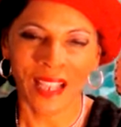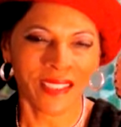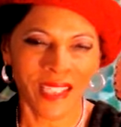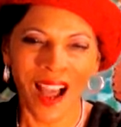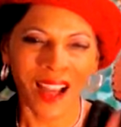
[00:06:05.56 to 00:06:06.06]

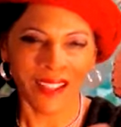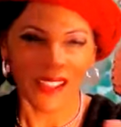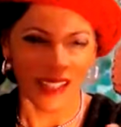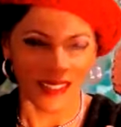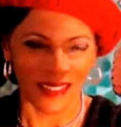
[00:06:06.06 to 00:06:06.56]
See all of
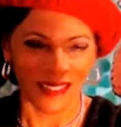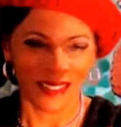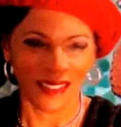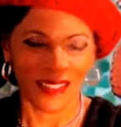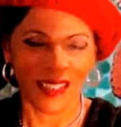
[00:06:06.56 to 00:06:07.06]
this.
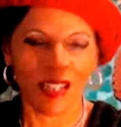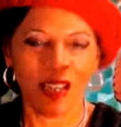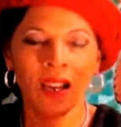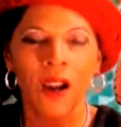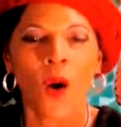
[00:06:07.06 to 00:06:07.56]

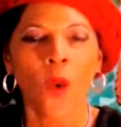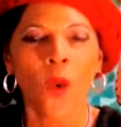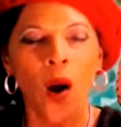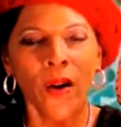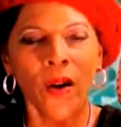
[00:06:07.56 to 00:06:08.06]

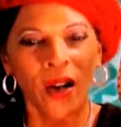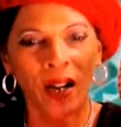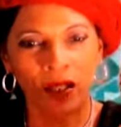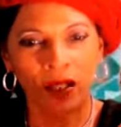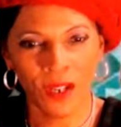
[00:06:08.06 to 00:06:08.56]
Work
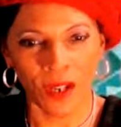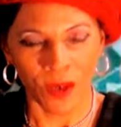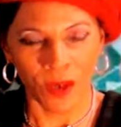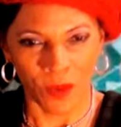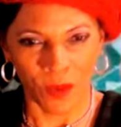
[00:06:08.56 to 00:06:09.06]
on
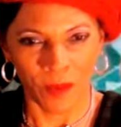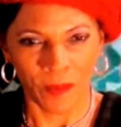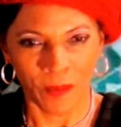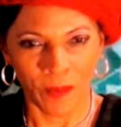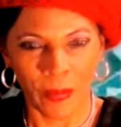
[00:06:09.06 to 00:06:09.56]
you.
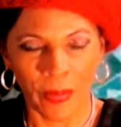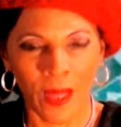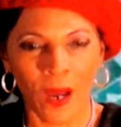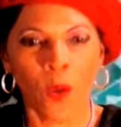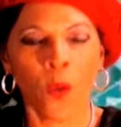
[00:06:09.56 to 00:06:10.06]

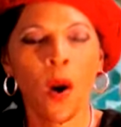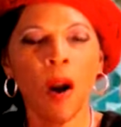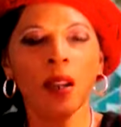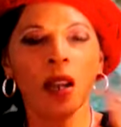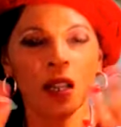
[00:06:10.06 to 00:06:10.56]

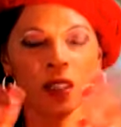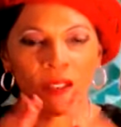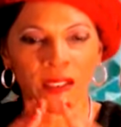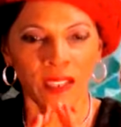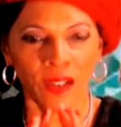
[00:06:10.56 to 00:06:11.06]
Work on
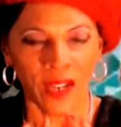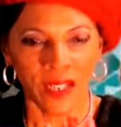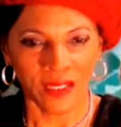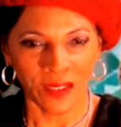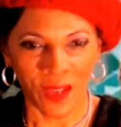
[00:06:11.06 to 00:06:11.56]
yourself, and
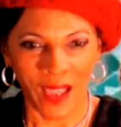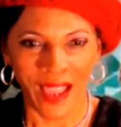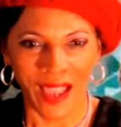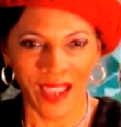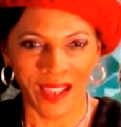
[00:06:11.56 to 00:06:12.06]
it's
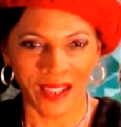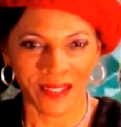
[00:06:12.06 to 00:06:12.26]
okay.